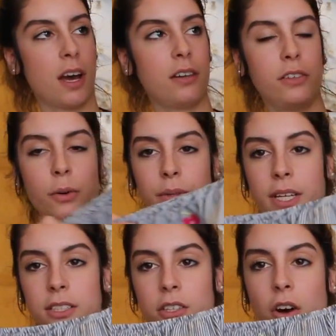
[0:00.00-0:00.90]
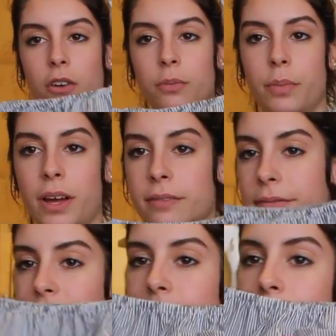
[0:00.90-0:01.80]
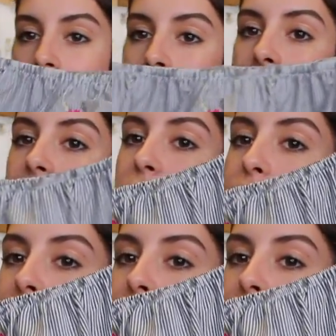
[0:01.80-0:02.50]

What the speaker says: I don't know what that's called, but it's